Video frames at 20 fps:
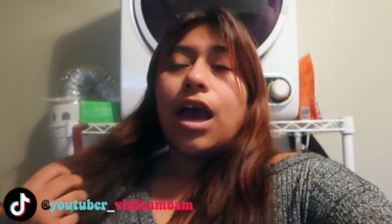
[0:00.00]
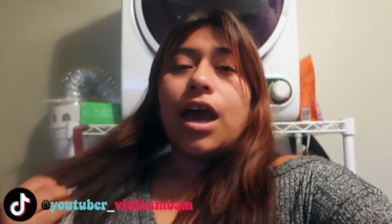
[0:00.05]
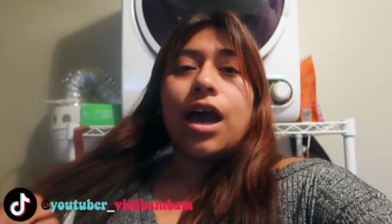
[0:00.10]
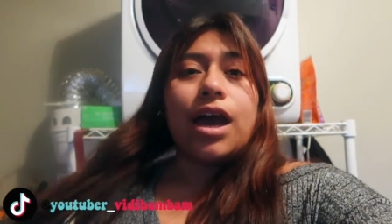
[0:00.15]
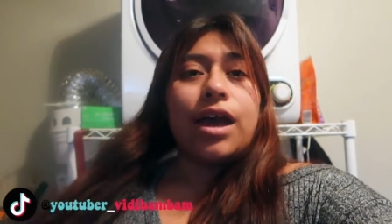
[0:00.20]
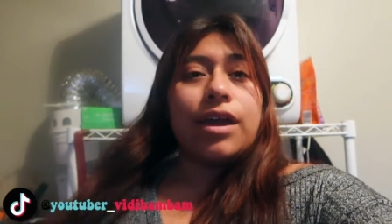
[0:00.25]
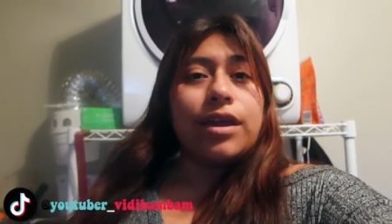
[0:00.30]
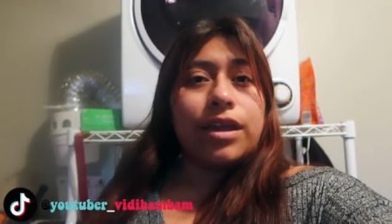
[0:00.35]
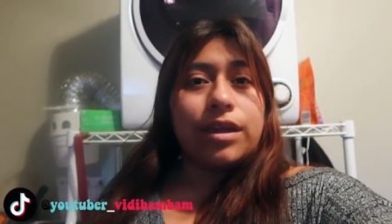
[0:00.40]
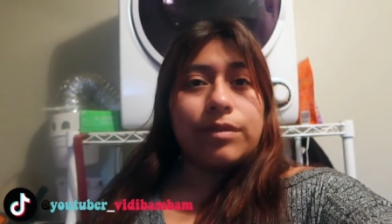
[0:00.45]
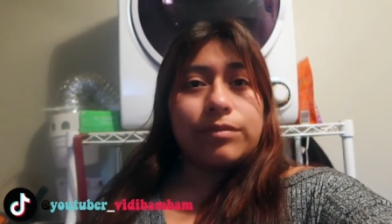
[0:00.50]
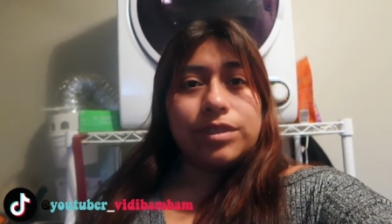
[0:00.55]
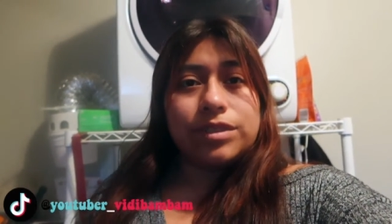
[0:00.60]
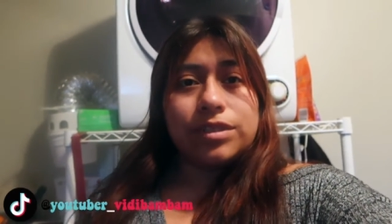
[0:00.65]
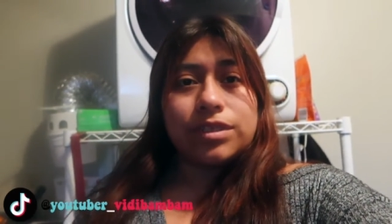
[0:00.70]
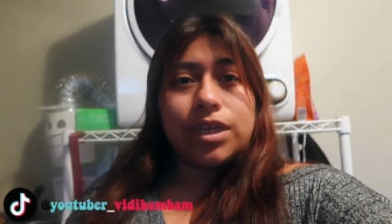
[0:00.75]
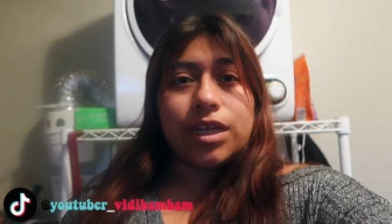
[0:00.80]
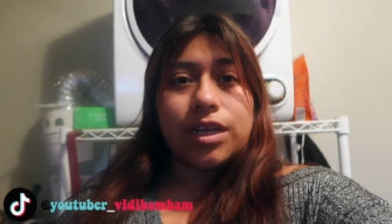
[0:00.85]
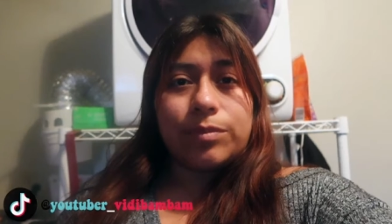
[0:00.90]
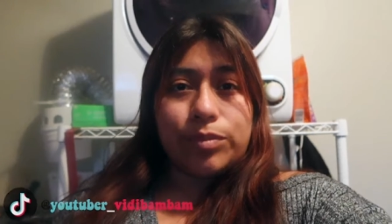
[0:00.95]
I am
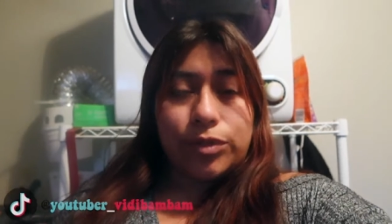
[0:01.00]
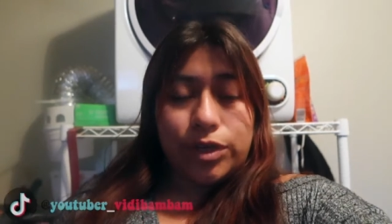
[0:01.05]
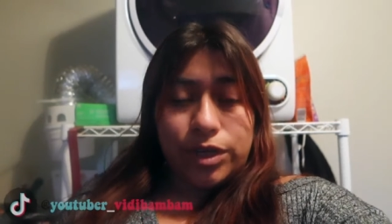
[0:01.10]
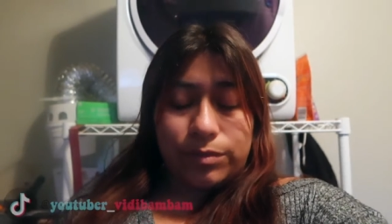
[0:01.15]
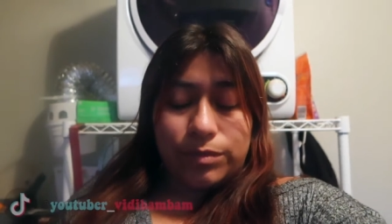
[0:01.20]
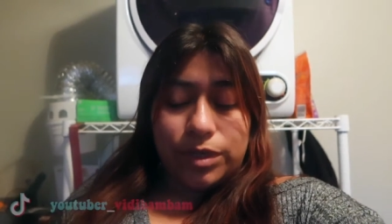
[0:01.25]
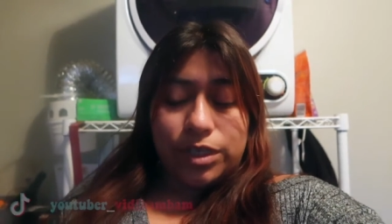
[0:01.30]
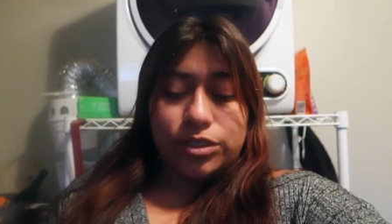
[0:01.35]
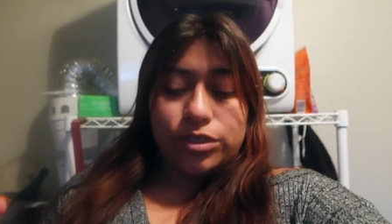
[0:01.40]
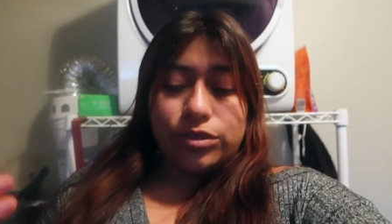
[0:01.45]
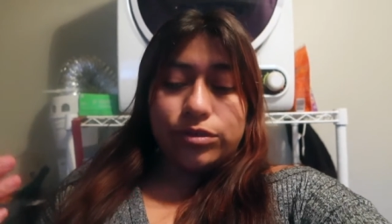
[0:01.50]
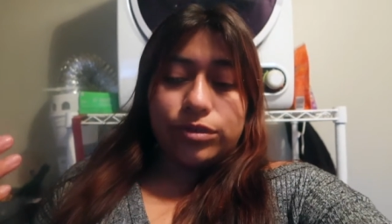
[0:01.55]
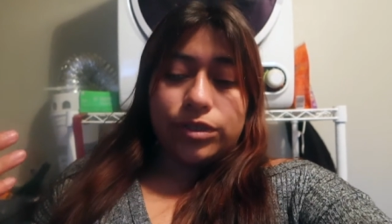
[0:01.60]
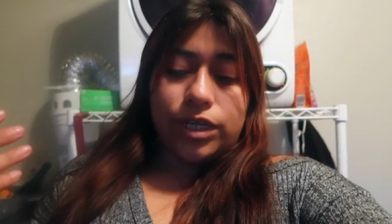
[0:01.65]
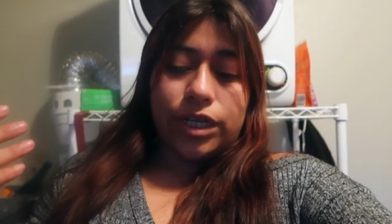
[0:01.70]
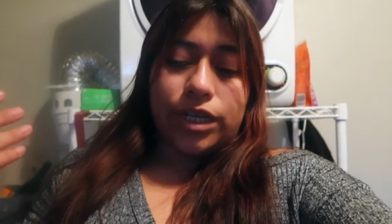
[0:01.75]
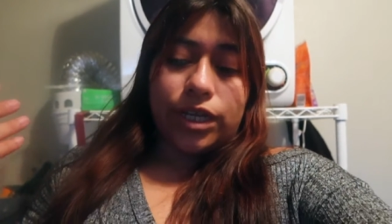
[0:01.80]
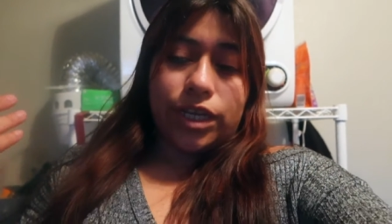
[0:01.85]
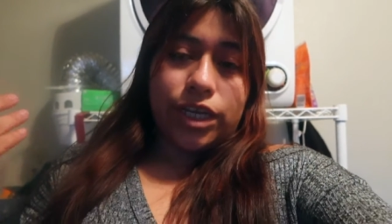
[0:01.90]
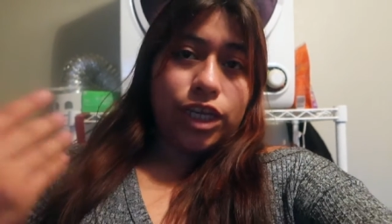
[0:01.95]
just gonna pretty much do
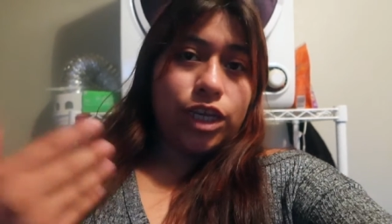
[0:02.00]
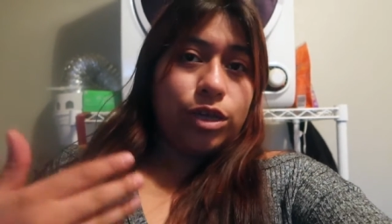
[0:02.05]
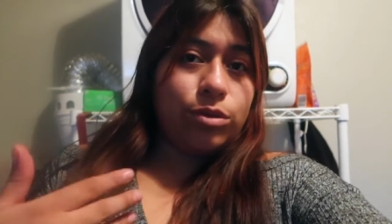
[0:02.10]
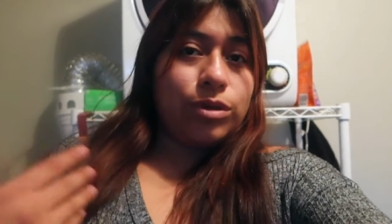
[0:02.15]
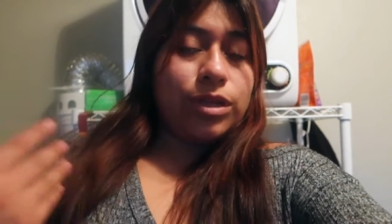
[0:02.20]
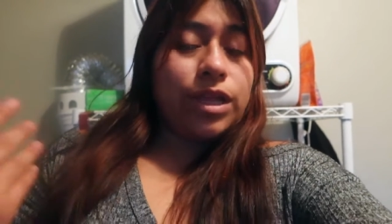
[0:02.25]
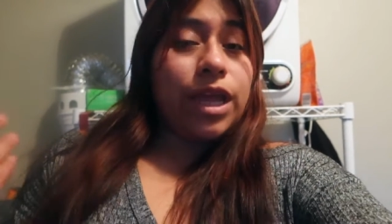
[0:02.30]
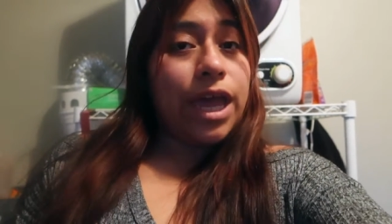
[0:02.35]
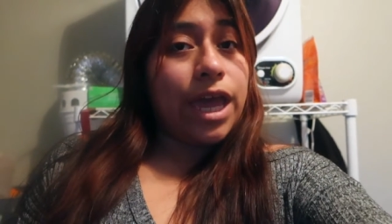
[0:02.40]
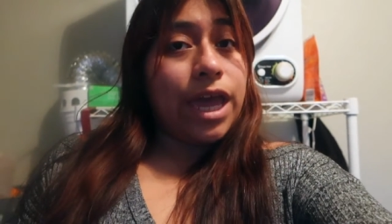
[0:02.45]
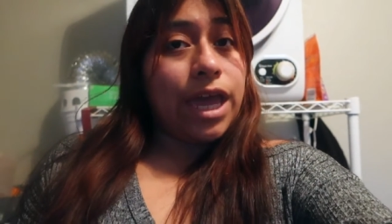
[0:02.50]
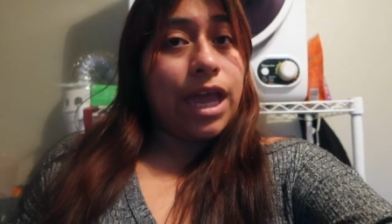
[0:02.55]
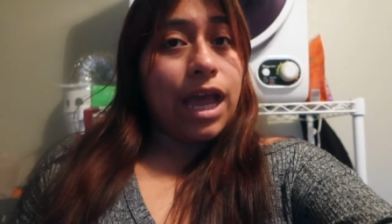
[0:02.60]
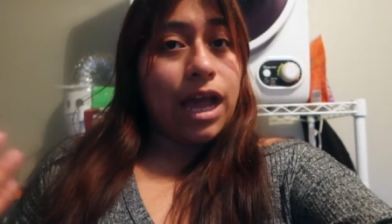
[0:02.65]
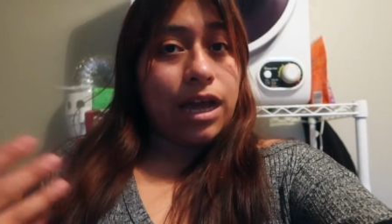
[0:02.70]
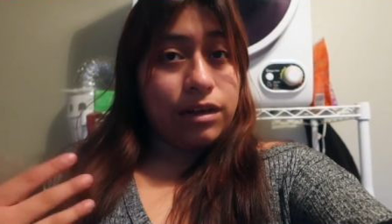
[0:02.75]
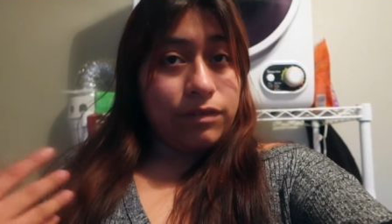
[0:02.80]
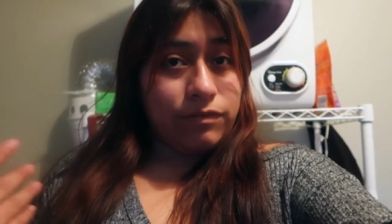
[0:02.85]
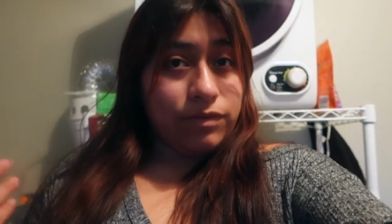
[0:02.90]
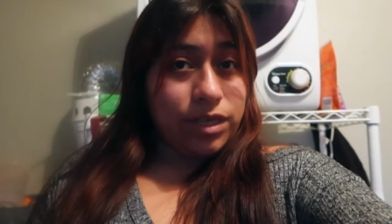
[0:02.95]
like a Q&A
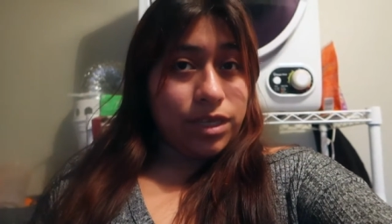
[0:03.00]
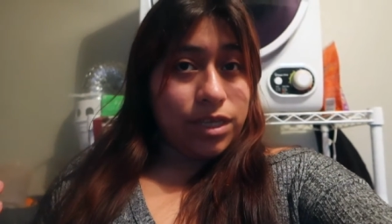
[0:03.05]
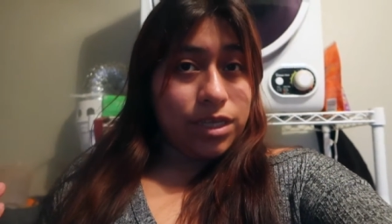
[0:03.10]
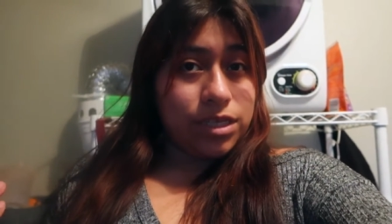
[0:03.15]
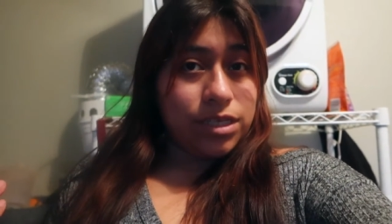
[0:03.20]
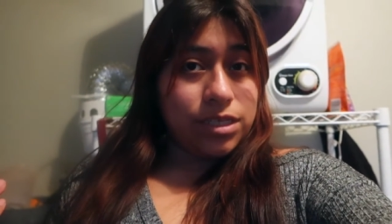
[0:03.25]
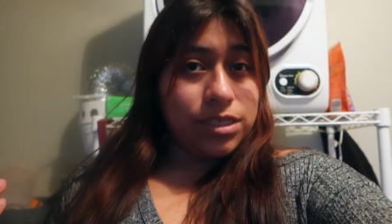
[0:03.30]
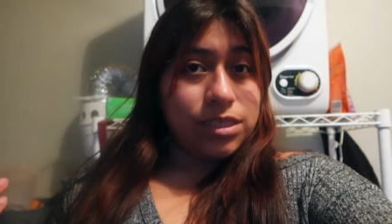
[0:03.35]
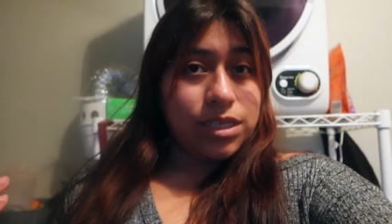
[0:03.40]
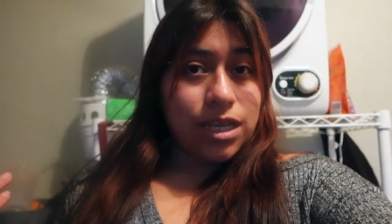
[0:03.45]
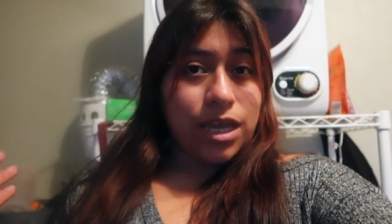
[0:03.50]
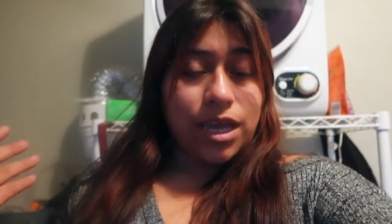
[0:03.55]
out of this